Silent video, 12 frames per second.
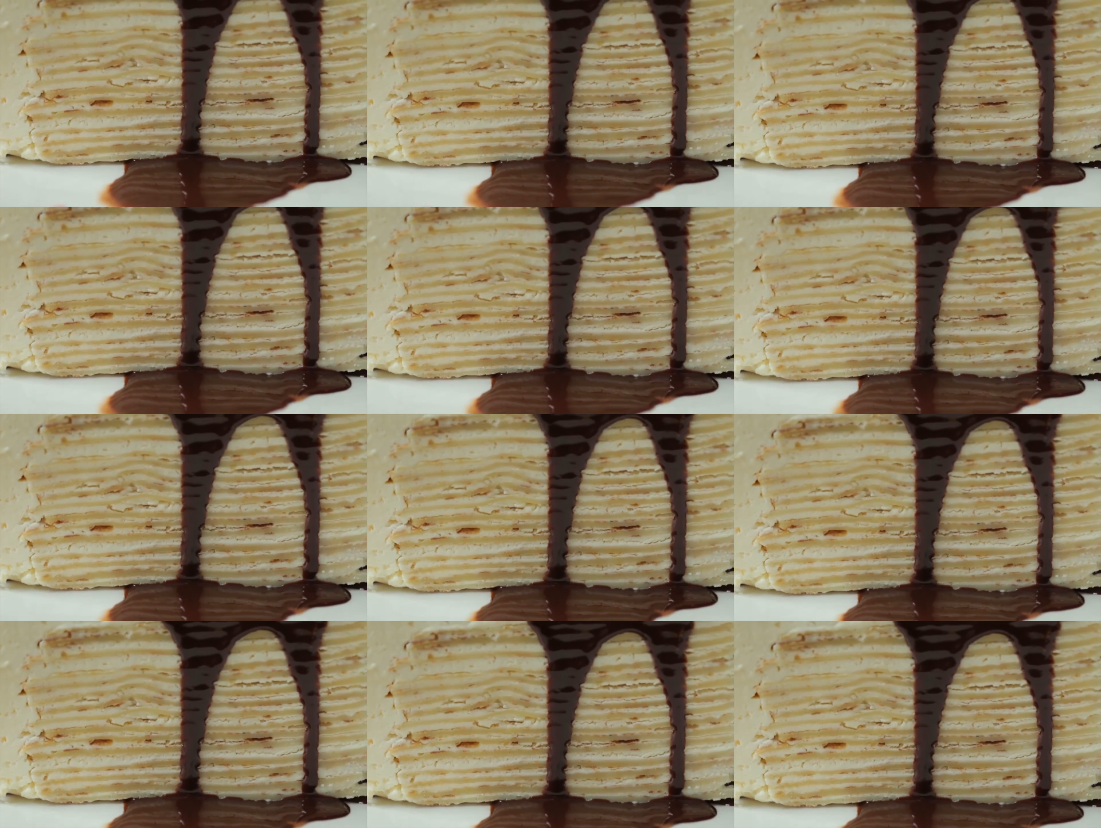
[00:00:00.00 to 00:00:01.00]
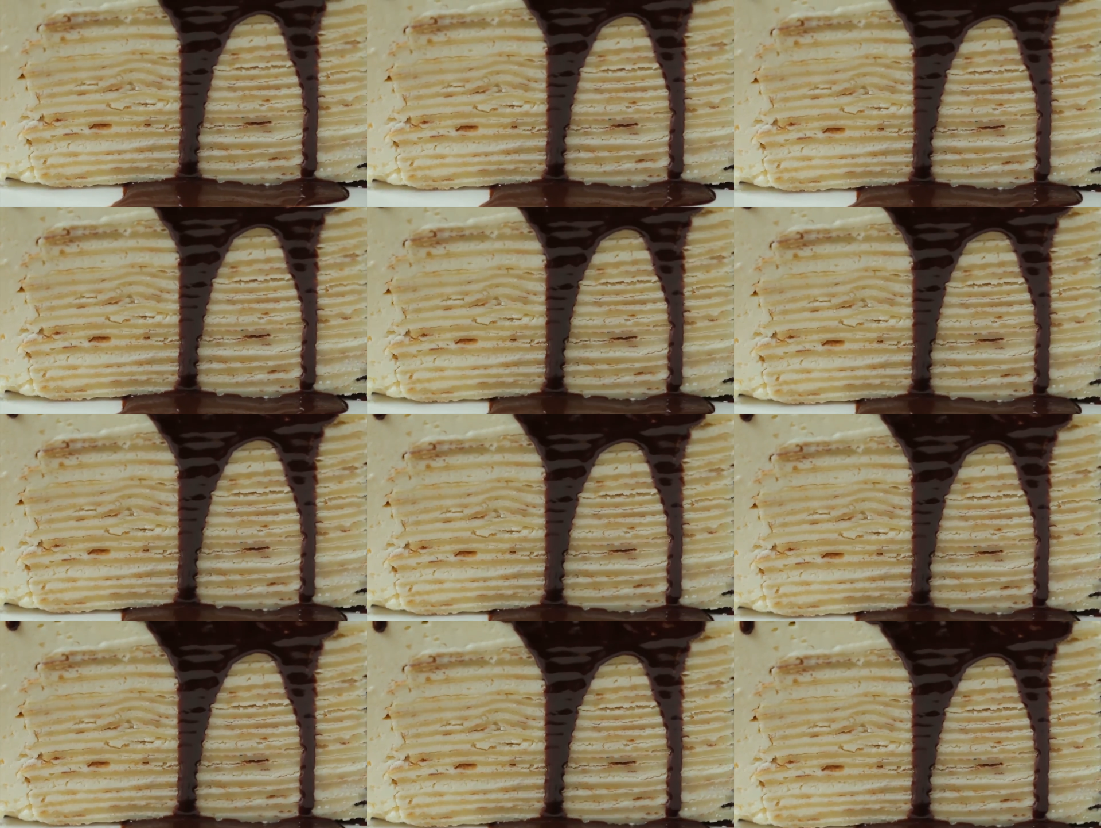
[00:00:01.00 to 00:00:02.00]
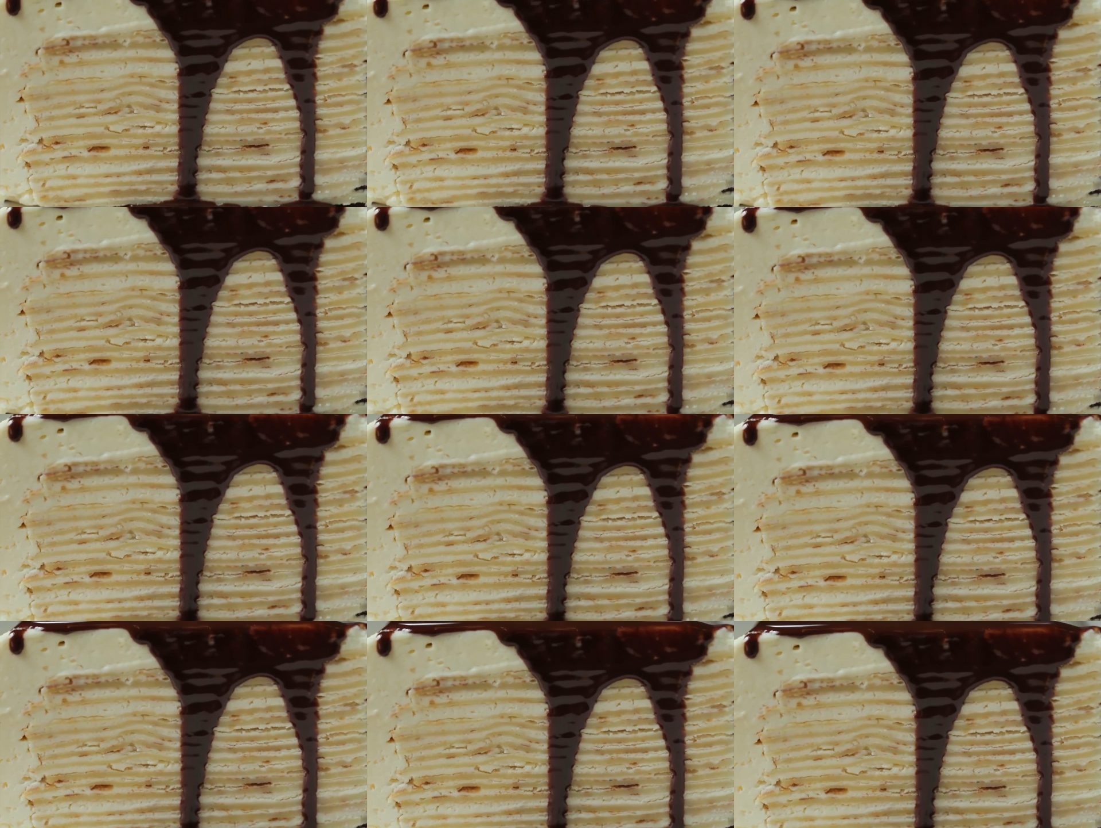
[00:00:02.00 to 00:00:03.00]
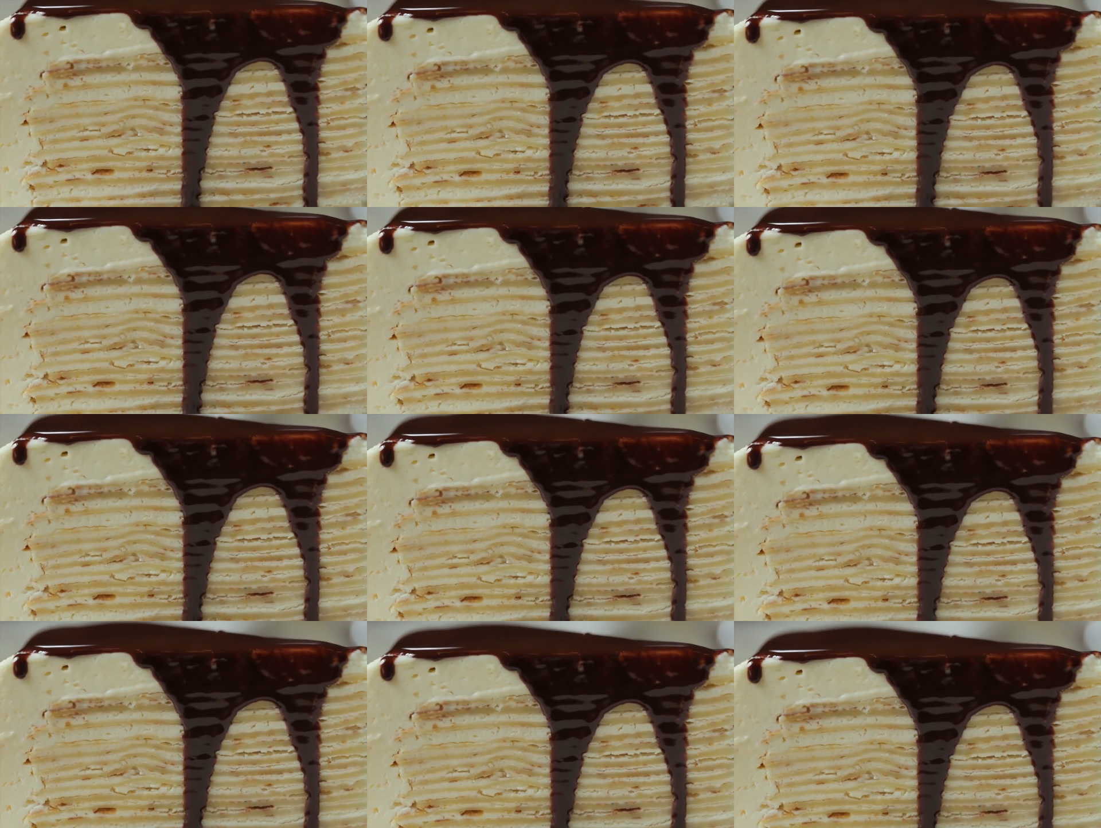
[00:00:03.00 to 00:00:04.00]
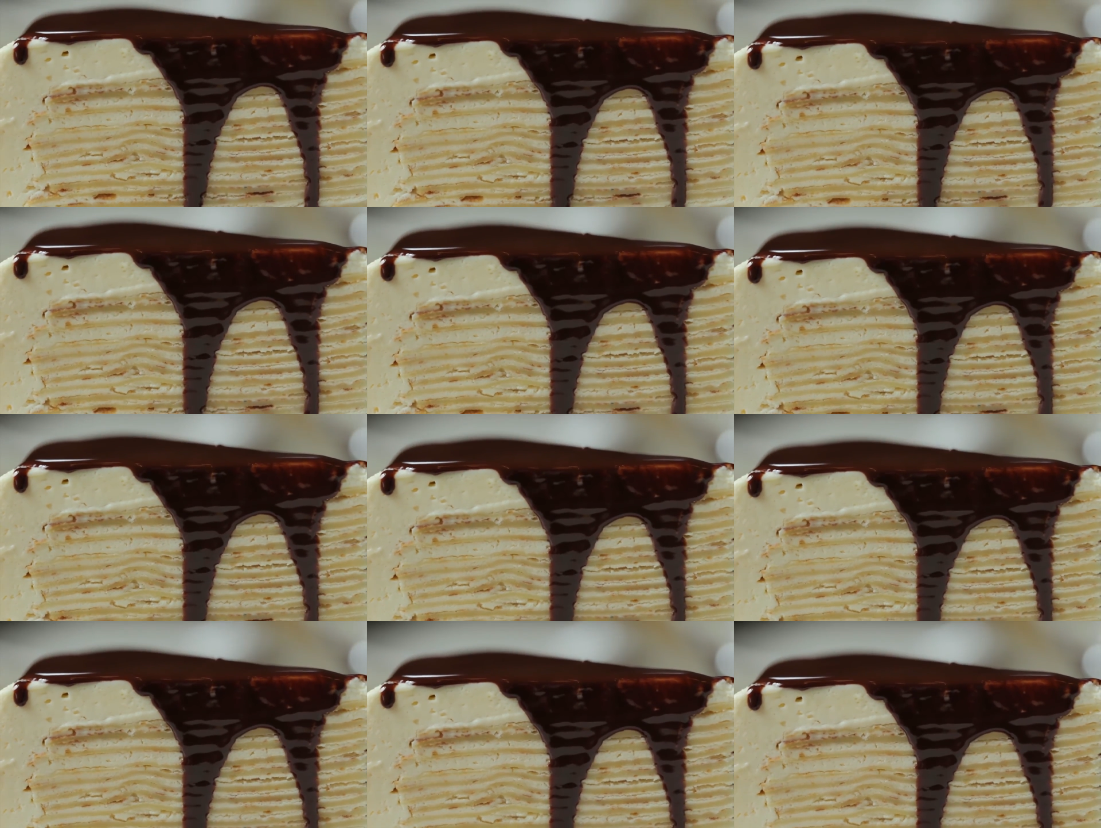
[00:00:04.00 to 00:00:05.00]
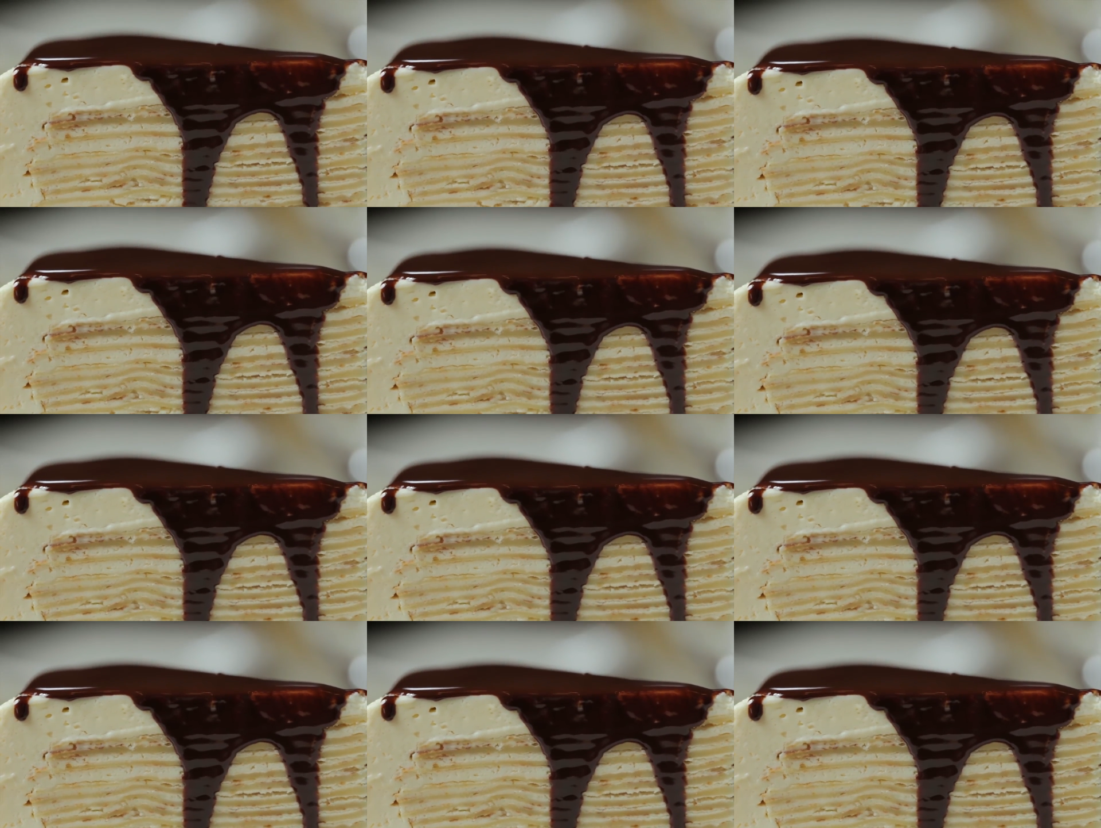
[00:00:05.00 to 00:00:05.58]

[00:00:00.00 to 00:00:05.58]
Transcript: (no speaker visible)